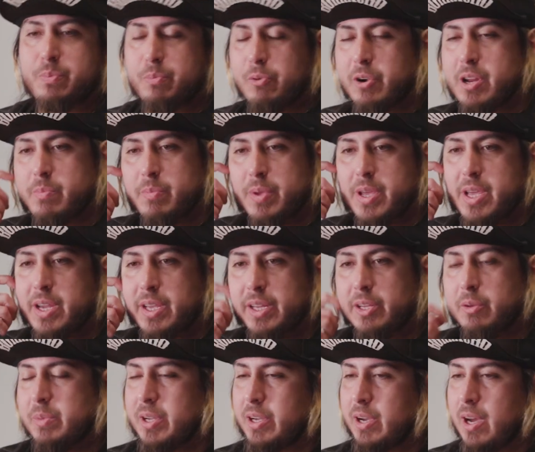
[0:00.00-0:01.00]
pretty big,
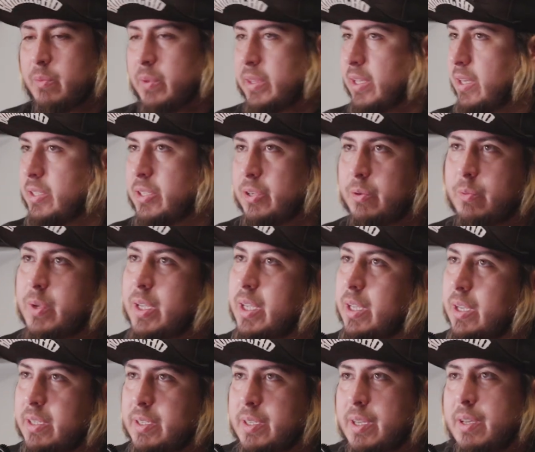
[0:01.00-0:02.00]
and they'll be gone within 2 weeks.